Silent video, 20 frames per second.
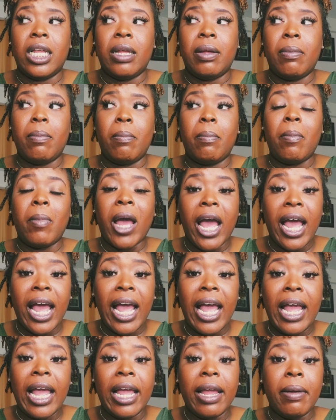
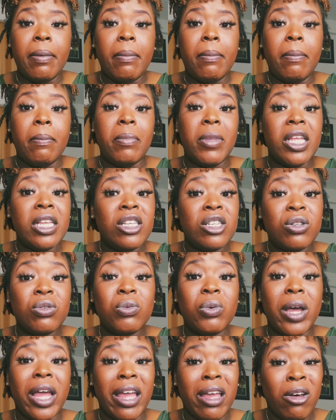my
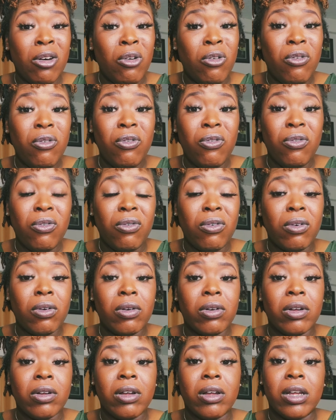mental health
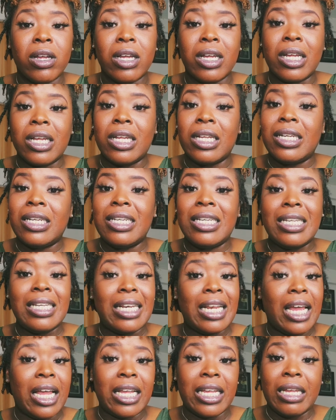did
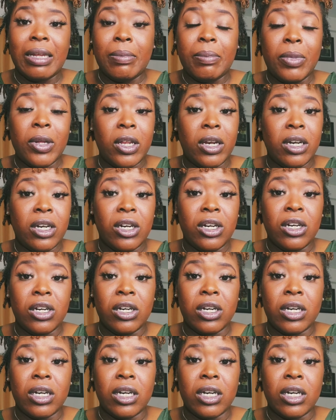not get better.